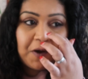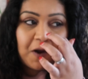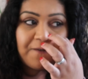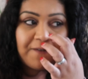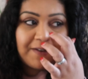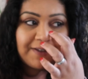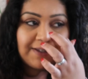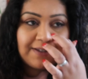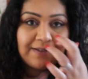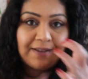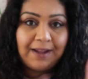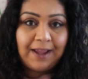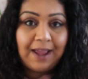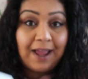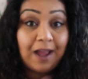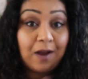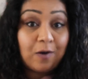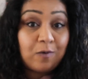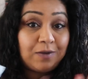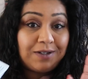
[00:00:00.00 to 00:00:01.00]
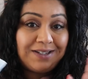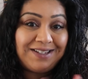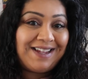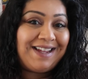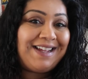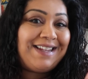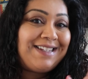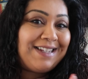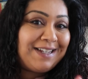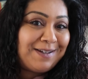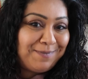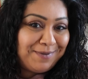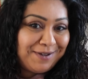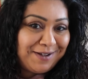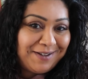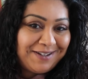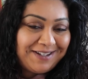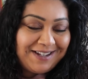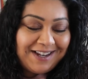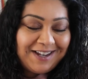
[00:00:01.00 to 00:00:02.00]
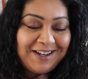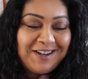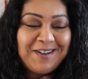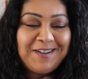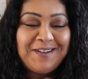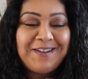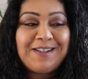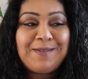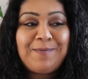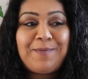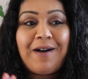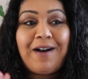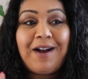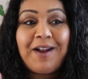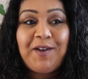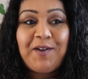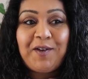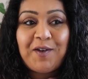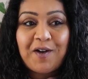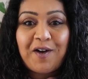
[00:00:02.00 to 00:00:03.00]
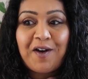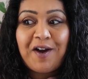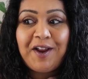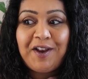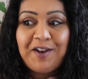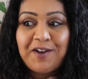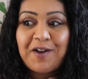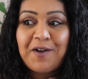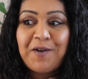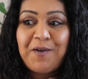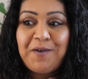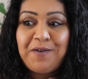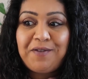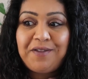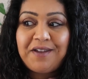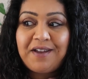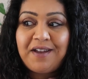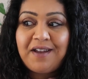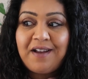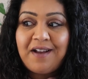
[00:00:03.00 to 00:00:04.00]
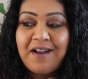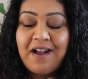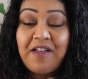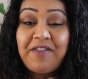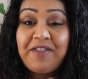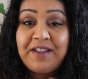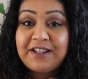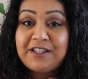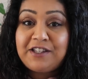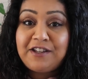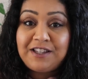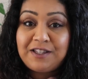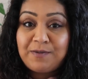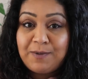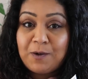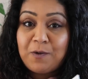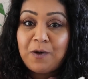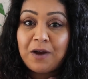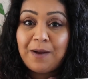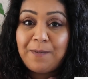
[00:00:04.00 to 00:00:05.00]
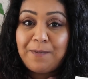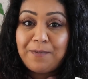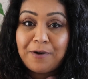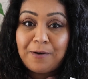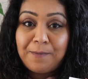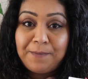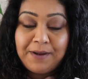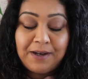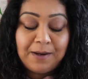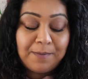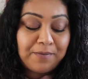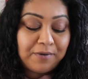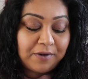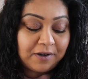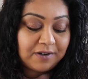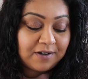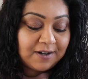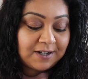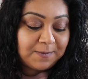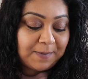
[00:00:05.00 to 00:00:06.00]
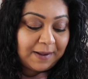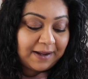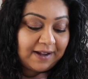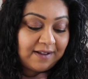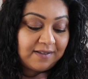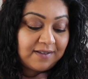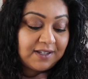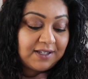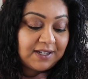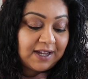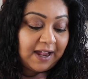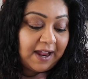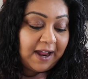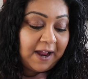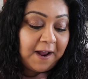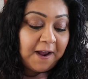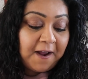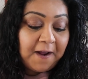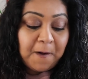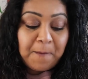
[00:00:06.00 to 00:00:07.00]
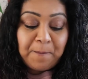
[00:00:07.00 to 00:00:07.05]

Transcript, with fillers: know if this is like outdated beauty news, but I, I know that this used to be quite a popular product back in the day.